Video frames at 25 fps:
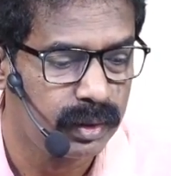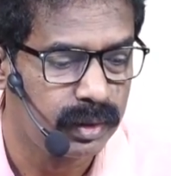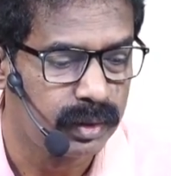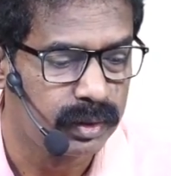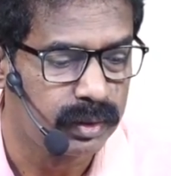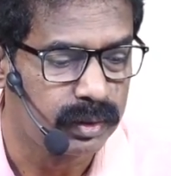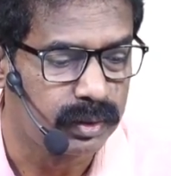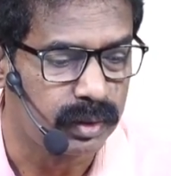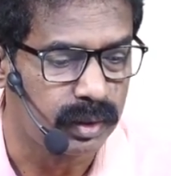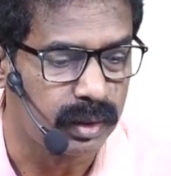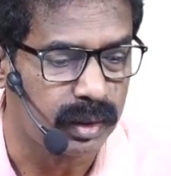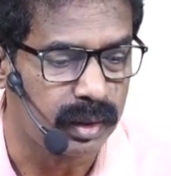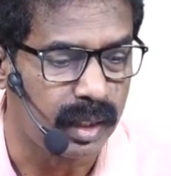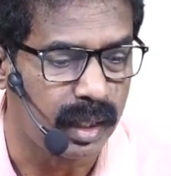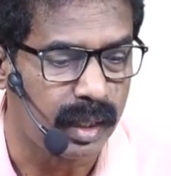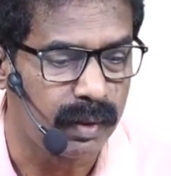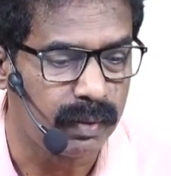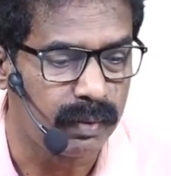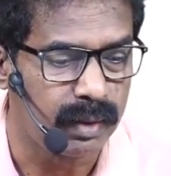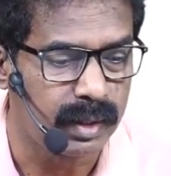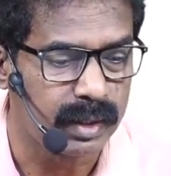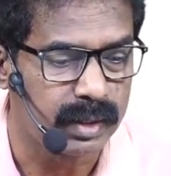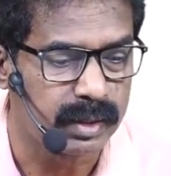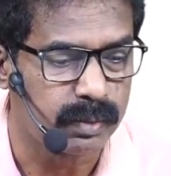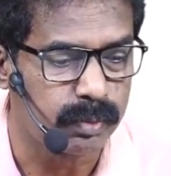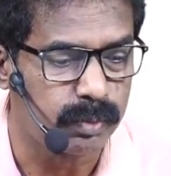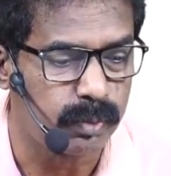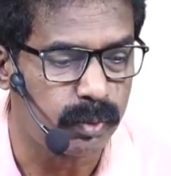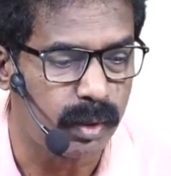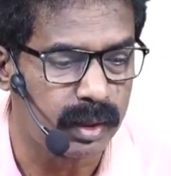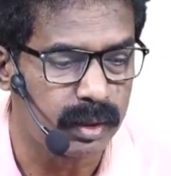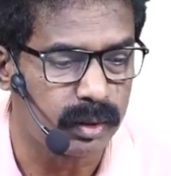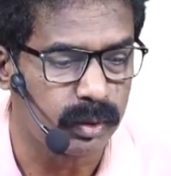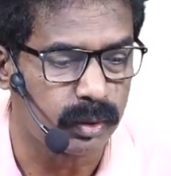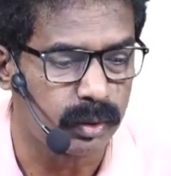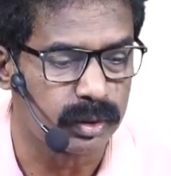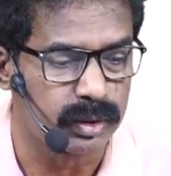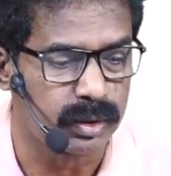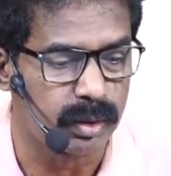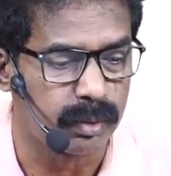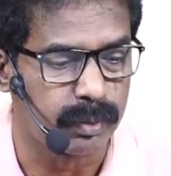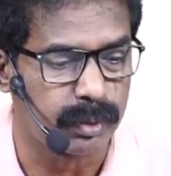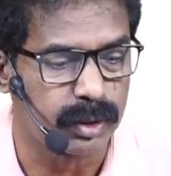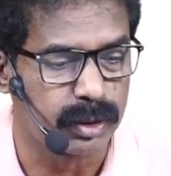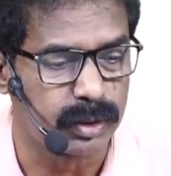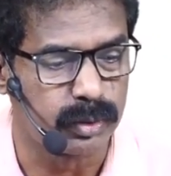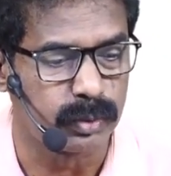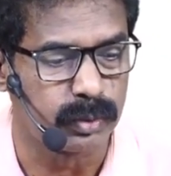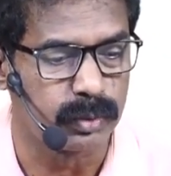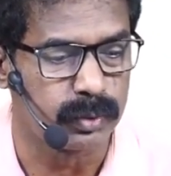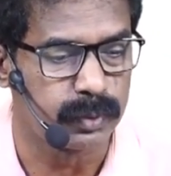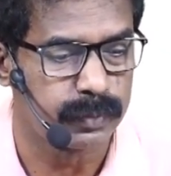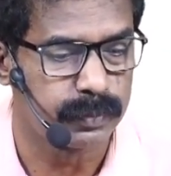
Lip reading: So now let's move on to question number 2.